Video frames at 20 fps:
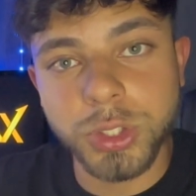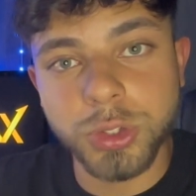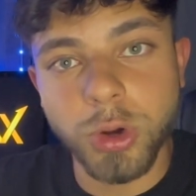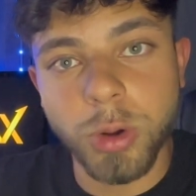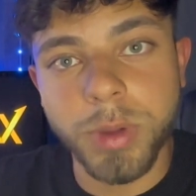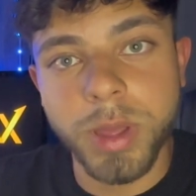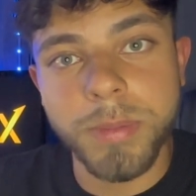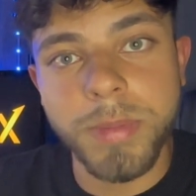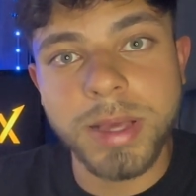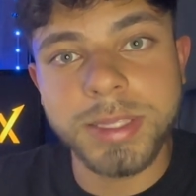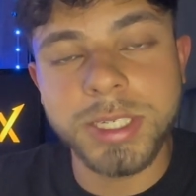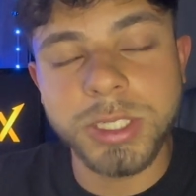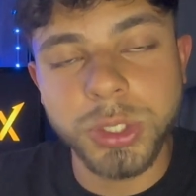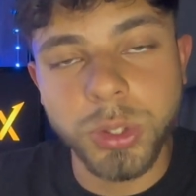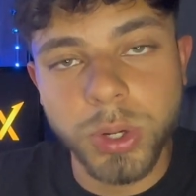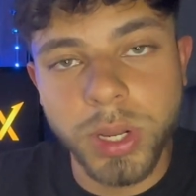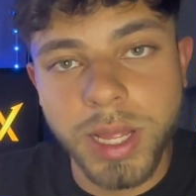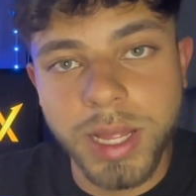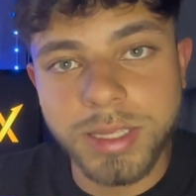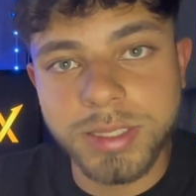drop me a message
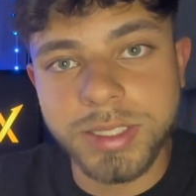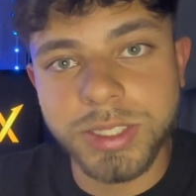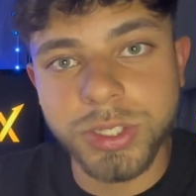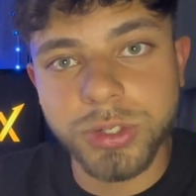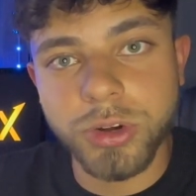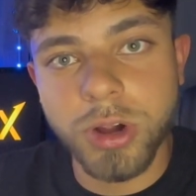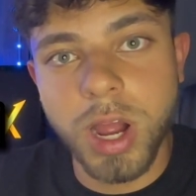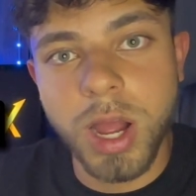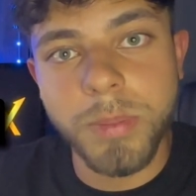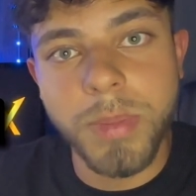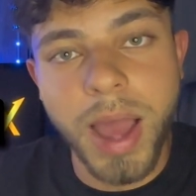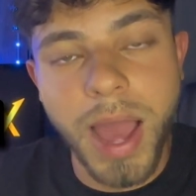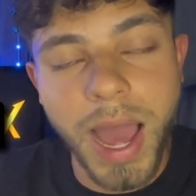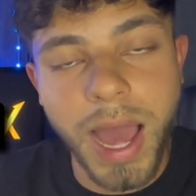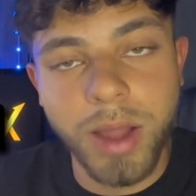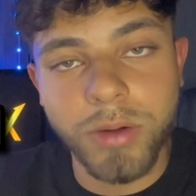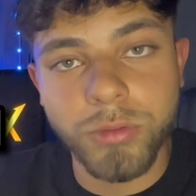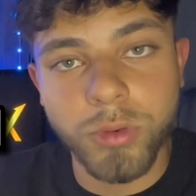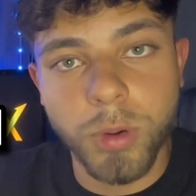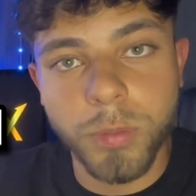on Instagram
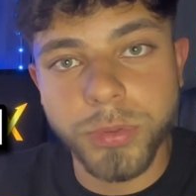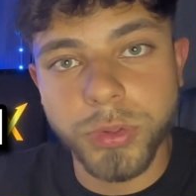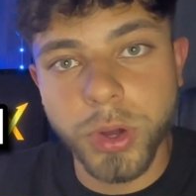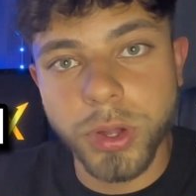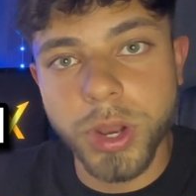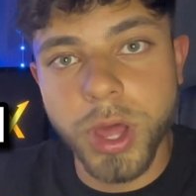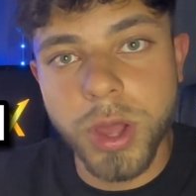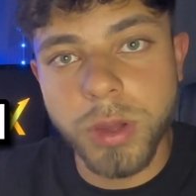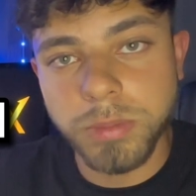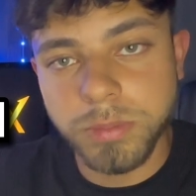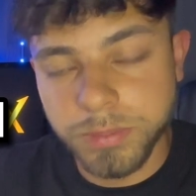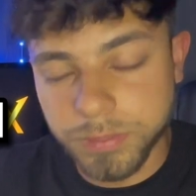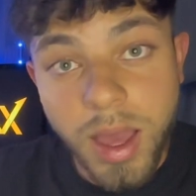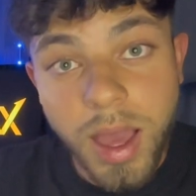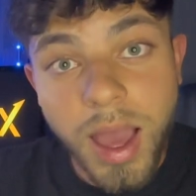@RobDono.